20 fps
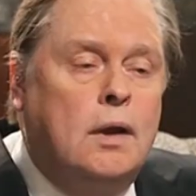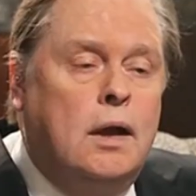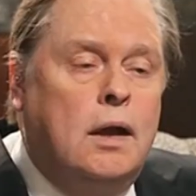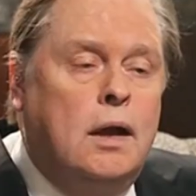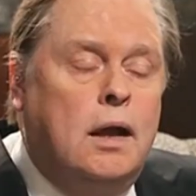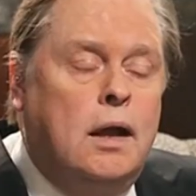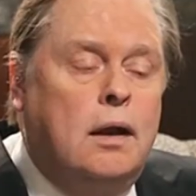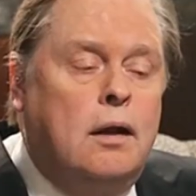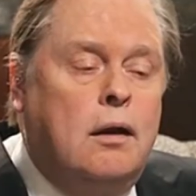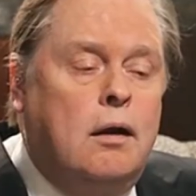
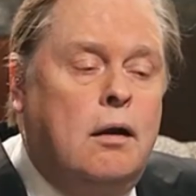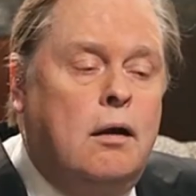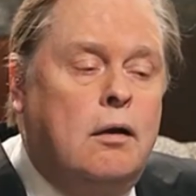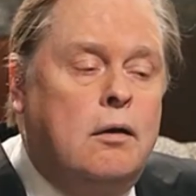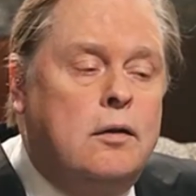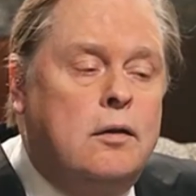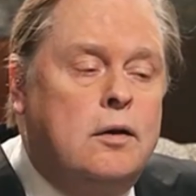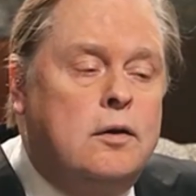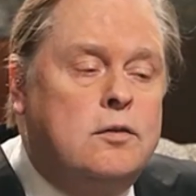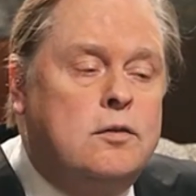And
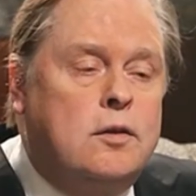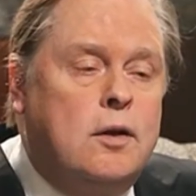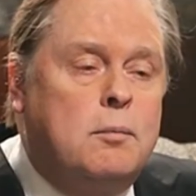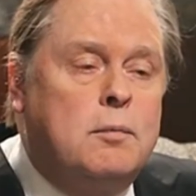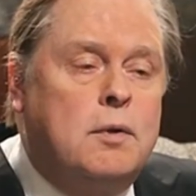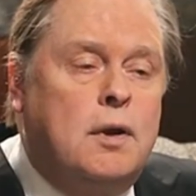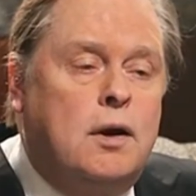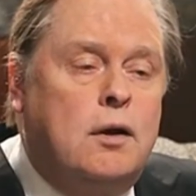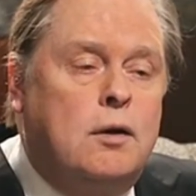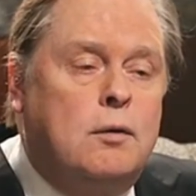are there
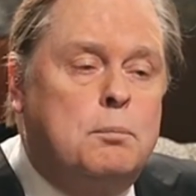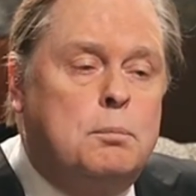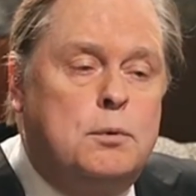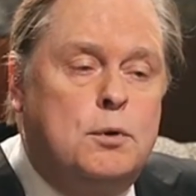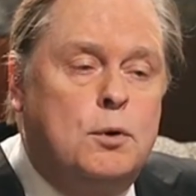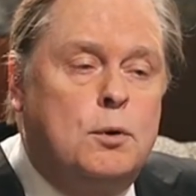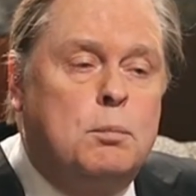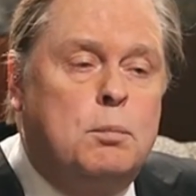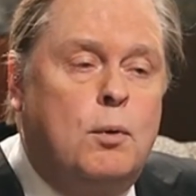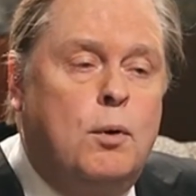some that are
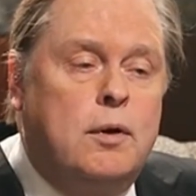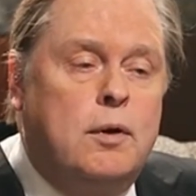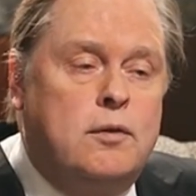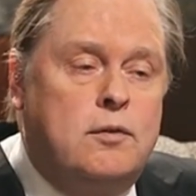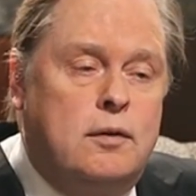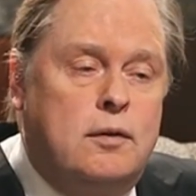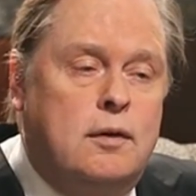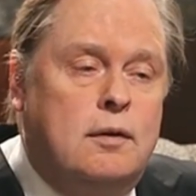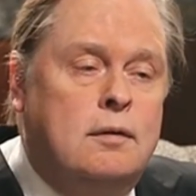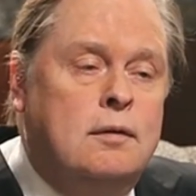pure
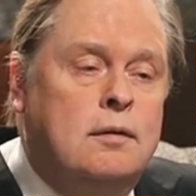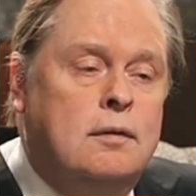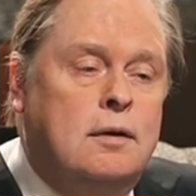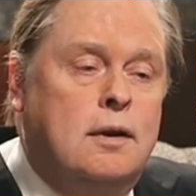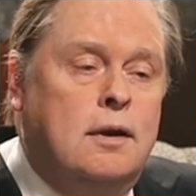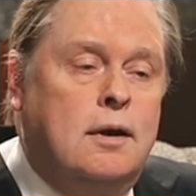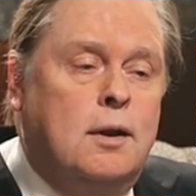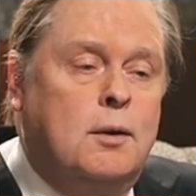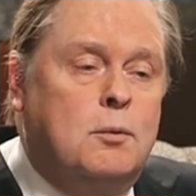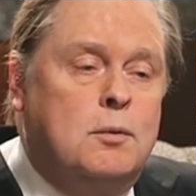poison?
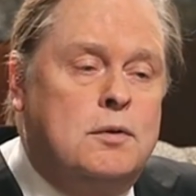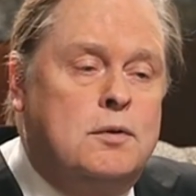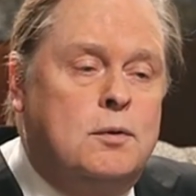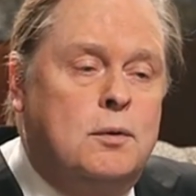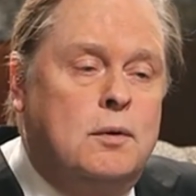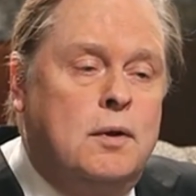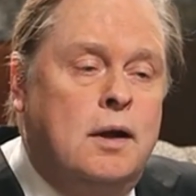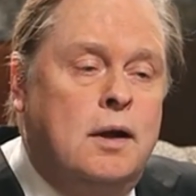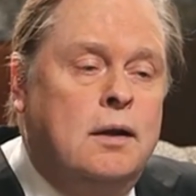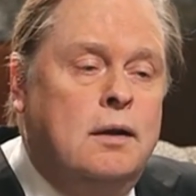In other words,
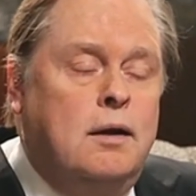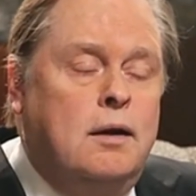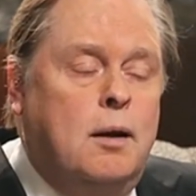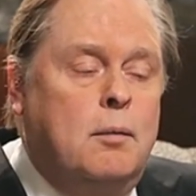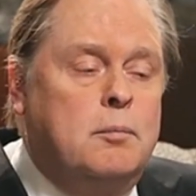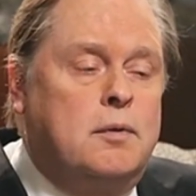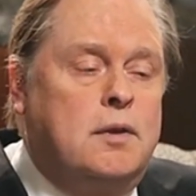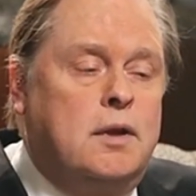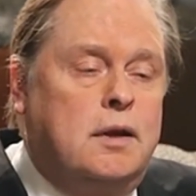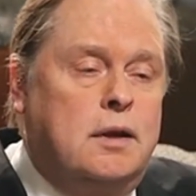
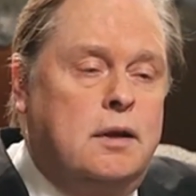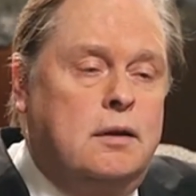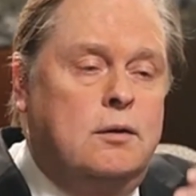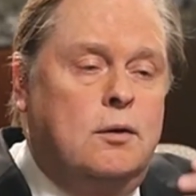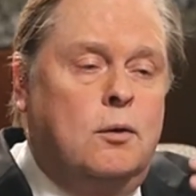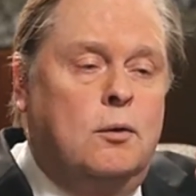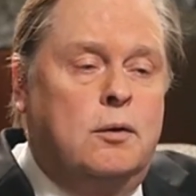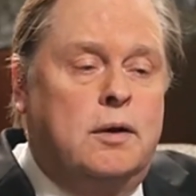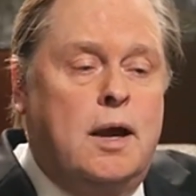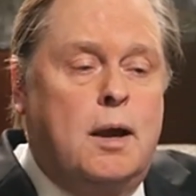I'm
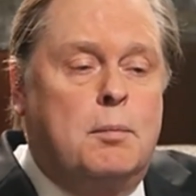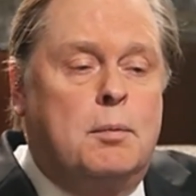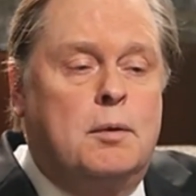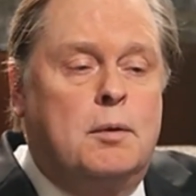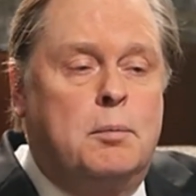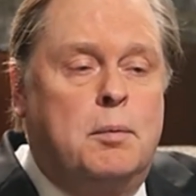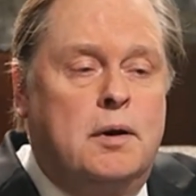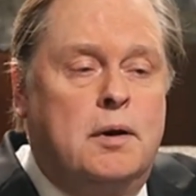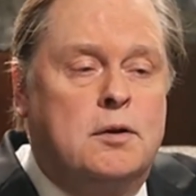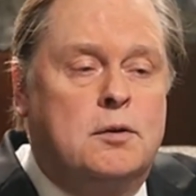thinking,
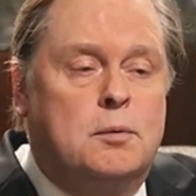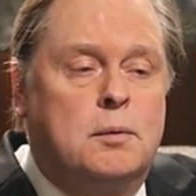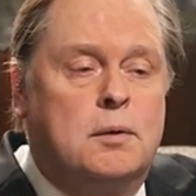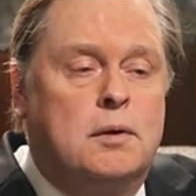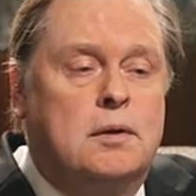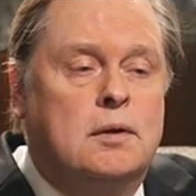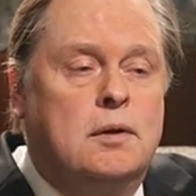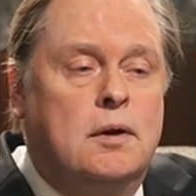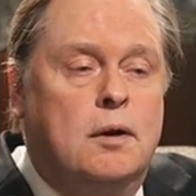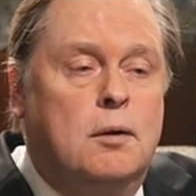capital
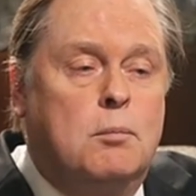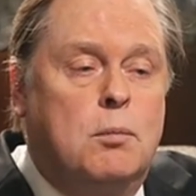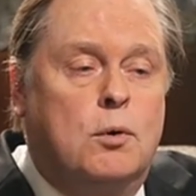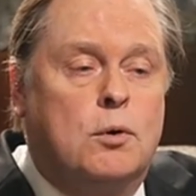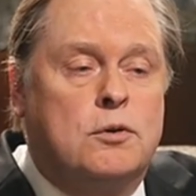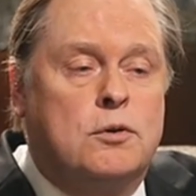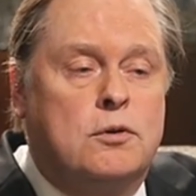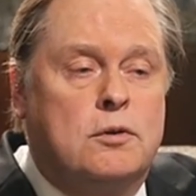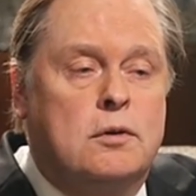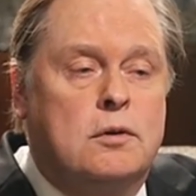punishment,
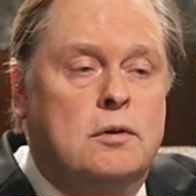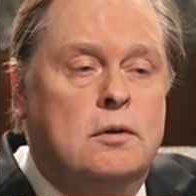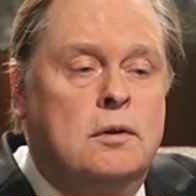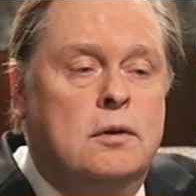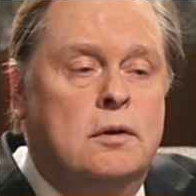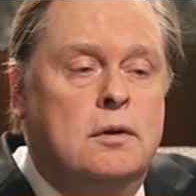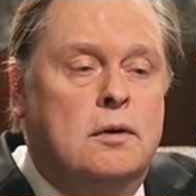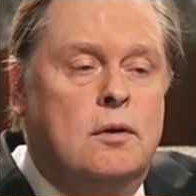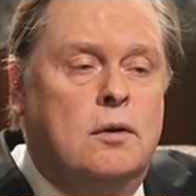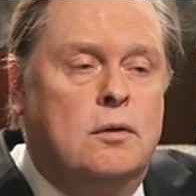abortion,
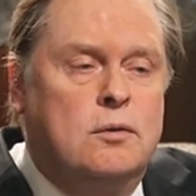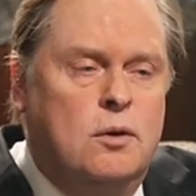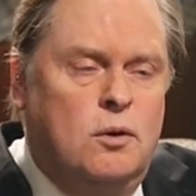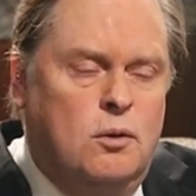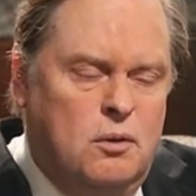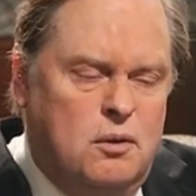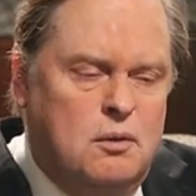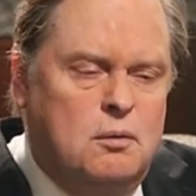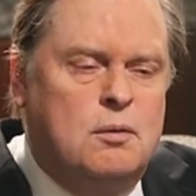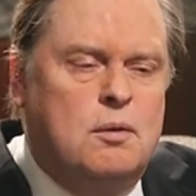
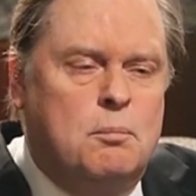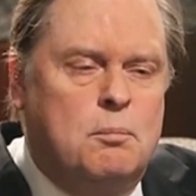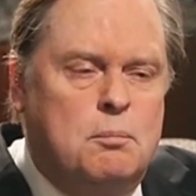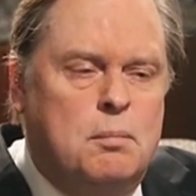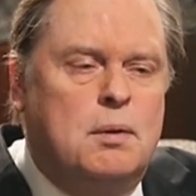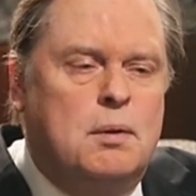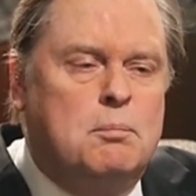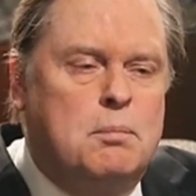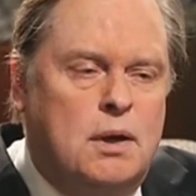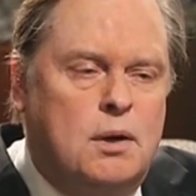
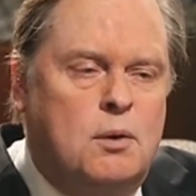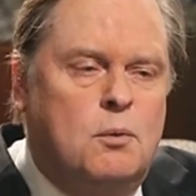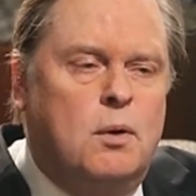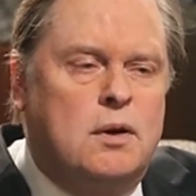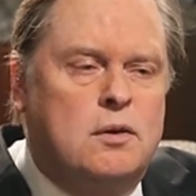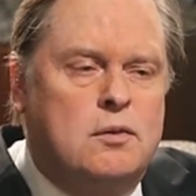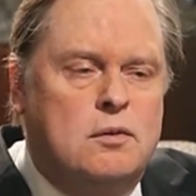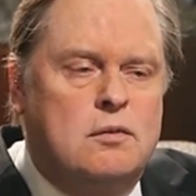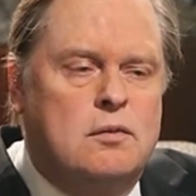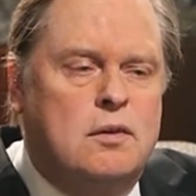the big
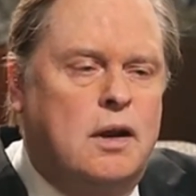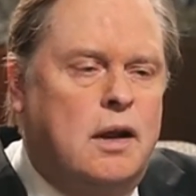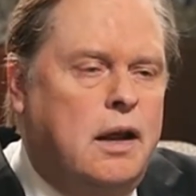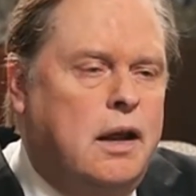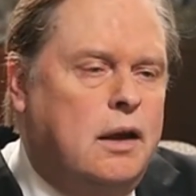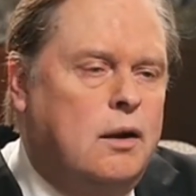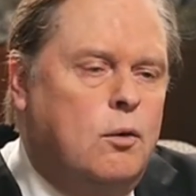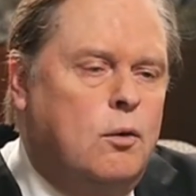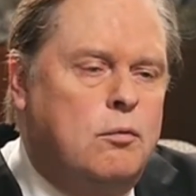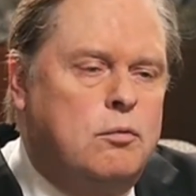questions that
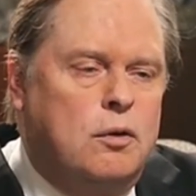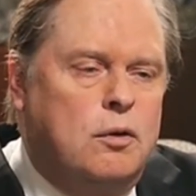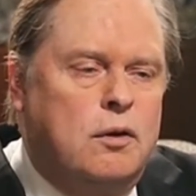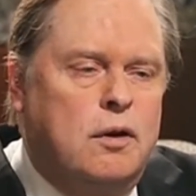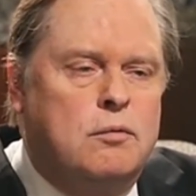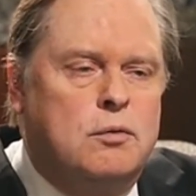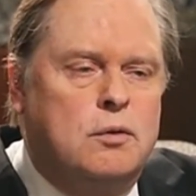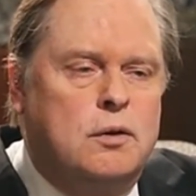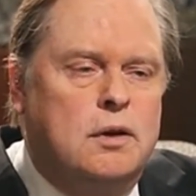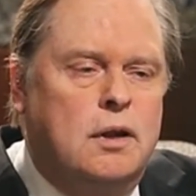hang over
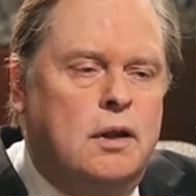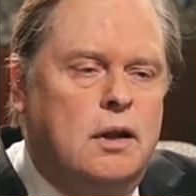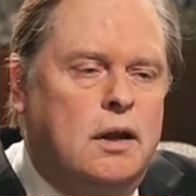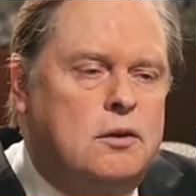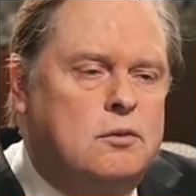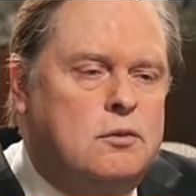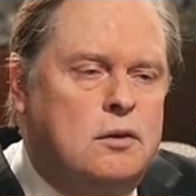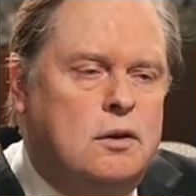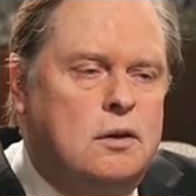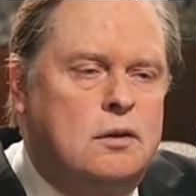every
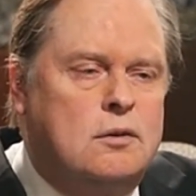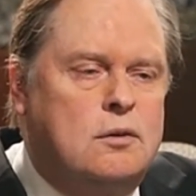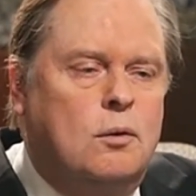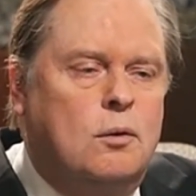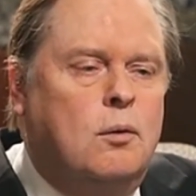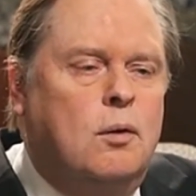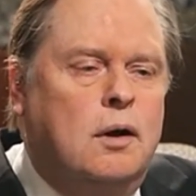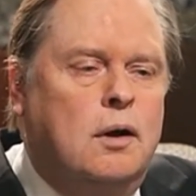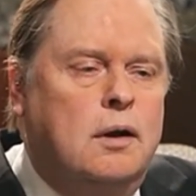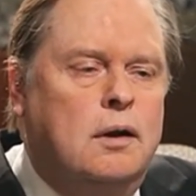election and
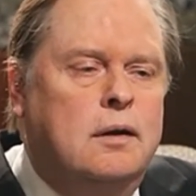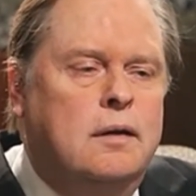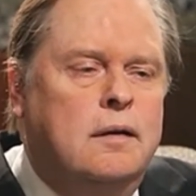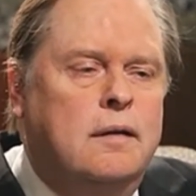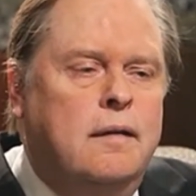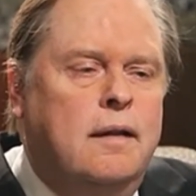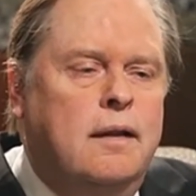so on.